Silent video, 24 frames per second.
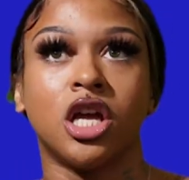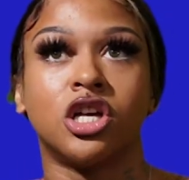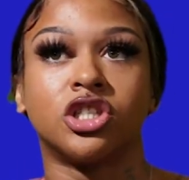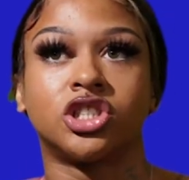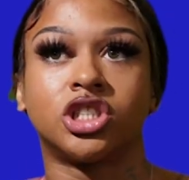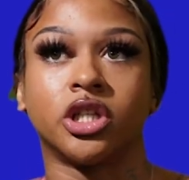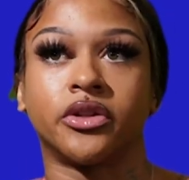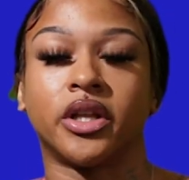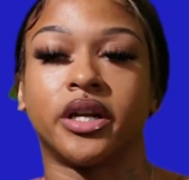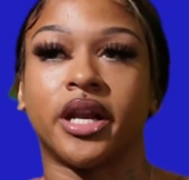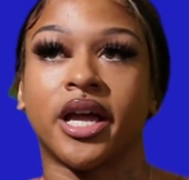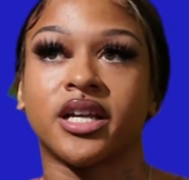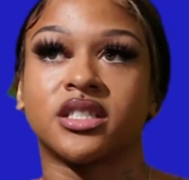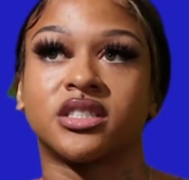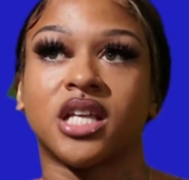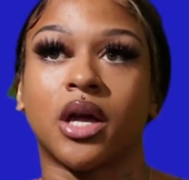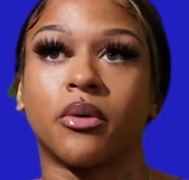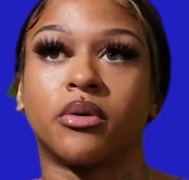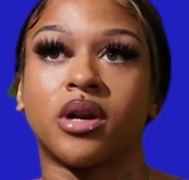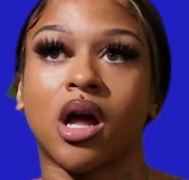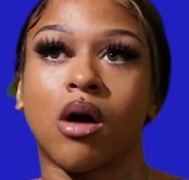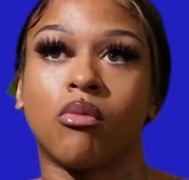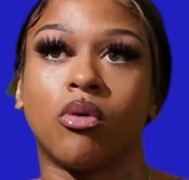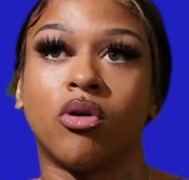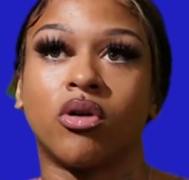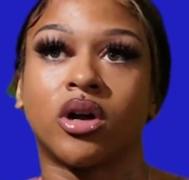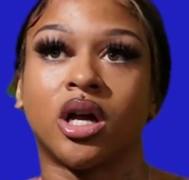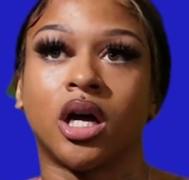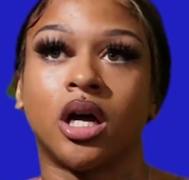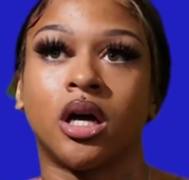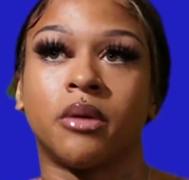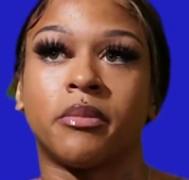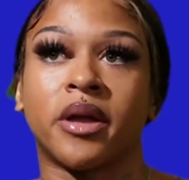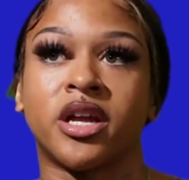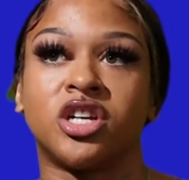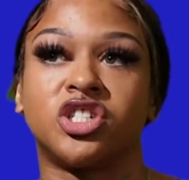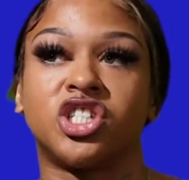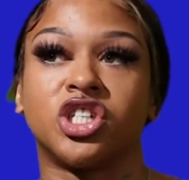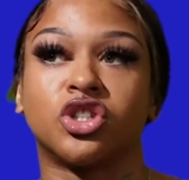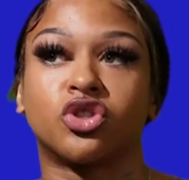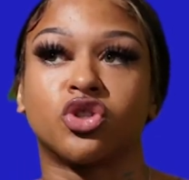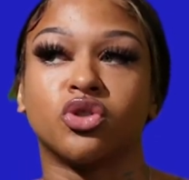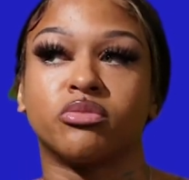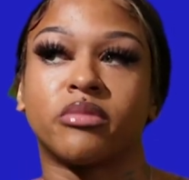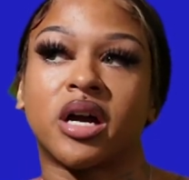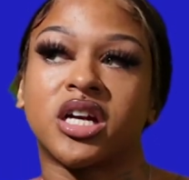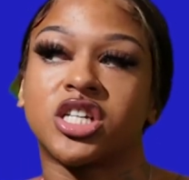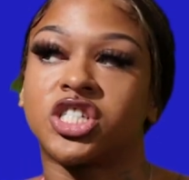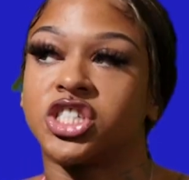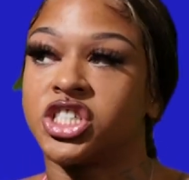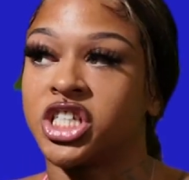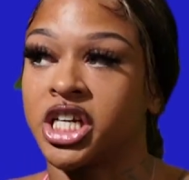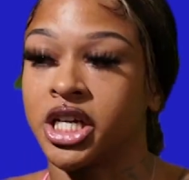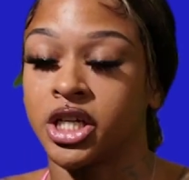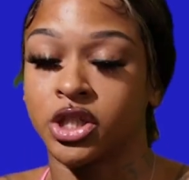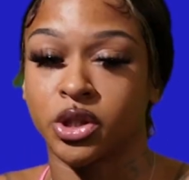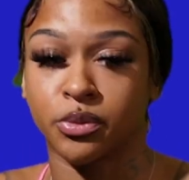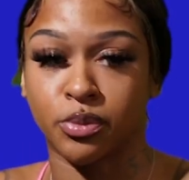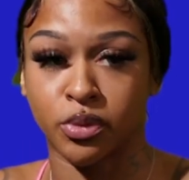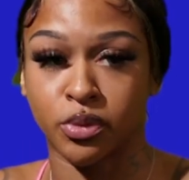So the next day when I woke up and she threw my shit in the